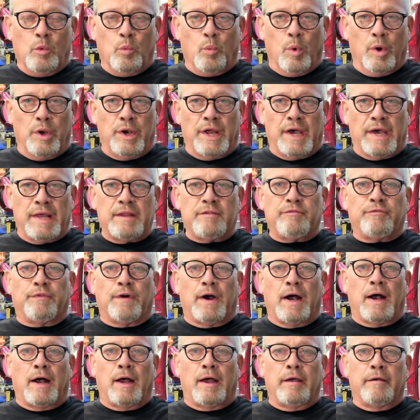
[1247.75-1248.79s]

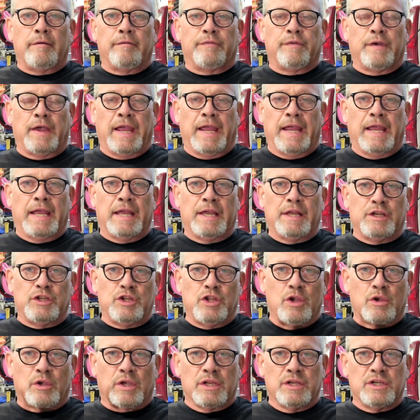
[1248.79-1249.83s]
195,
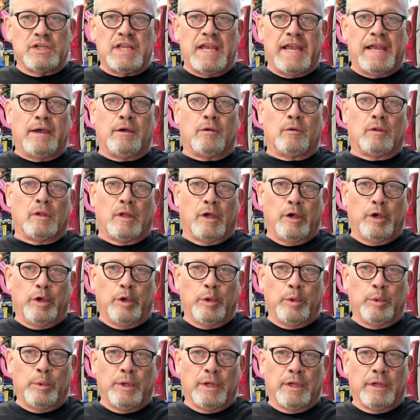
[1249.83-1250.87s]
and you can
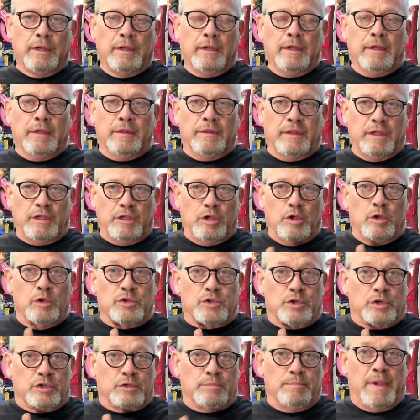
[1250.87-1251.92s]
download the
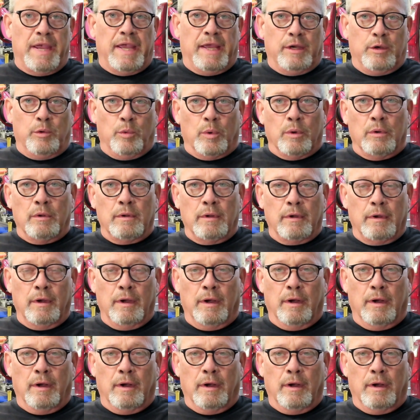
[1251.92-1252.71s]
user's manual.